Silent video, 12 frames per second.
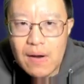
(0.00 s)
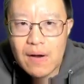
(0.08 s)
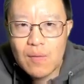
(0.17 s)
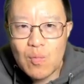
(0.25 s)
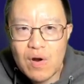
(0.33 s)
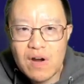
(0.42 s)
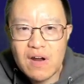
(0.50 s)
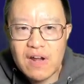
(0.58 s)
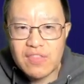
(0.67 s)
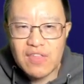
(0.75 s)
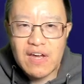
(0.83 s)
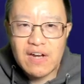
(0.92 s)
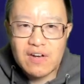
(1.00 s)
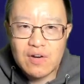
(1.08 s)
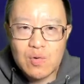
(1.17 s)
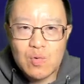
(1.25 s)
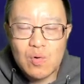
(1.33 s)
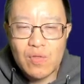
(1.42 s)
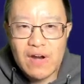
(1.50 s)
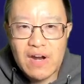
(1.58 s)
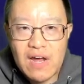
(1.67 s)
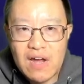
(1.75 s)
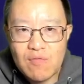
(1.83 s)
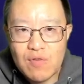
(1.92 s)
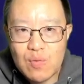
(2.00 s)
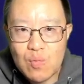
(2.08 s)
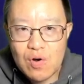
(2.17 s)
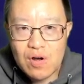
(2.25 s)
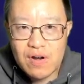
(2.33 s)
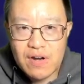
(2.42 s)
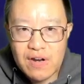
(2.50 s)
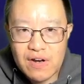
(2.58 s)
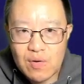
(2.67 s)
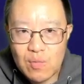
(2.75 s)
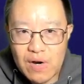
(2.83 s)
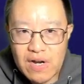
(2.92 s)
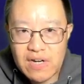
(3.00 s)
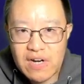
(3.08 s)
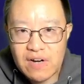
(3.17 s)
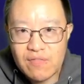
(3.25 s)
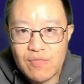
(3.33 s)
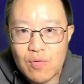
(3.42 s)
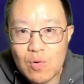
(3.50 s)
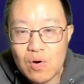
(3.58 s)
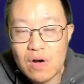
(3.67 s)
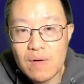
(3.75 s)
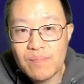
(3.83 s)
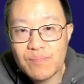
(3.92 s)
one, I think, the tool that everyone is waiting for.